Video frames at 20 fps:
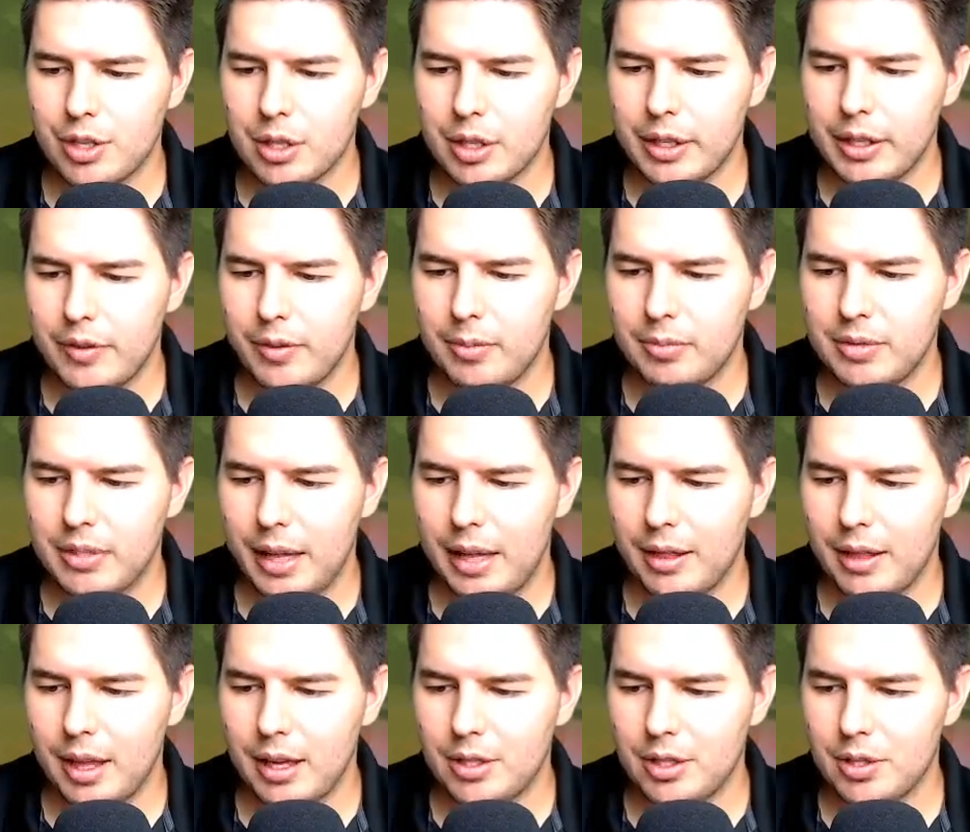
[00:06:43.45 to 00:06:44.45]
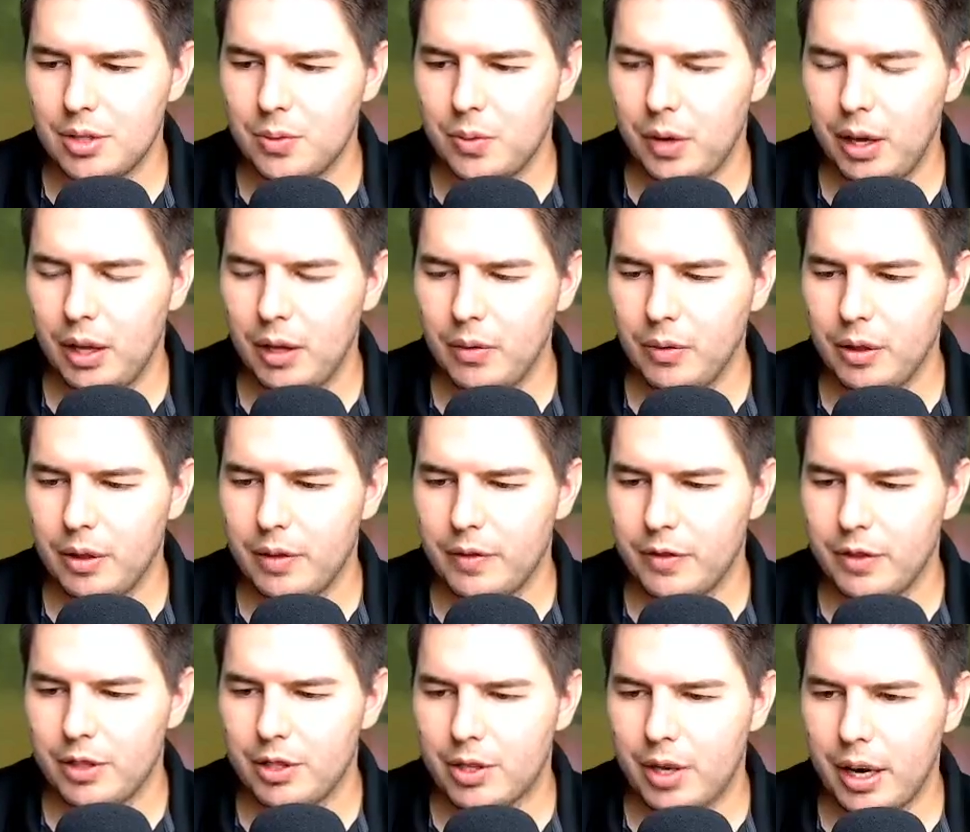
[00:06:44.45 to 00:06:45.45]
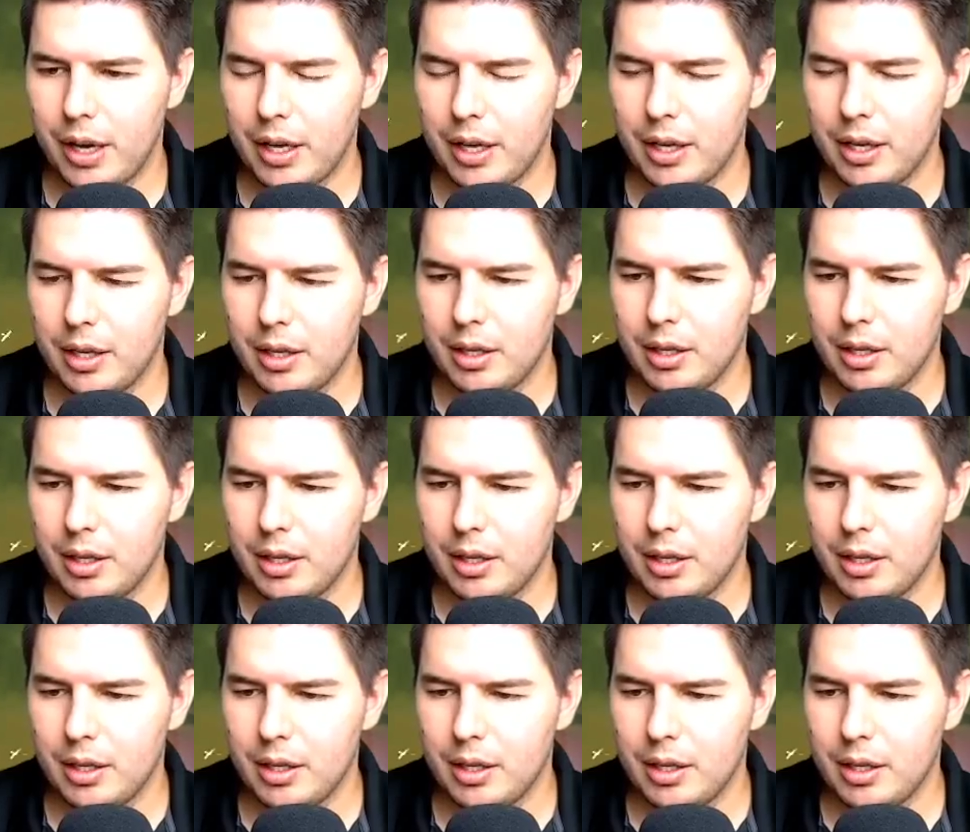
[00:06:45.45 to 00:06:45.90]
and give him death touch as well with the first strike.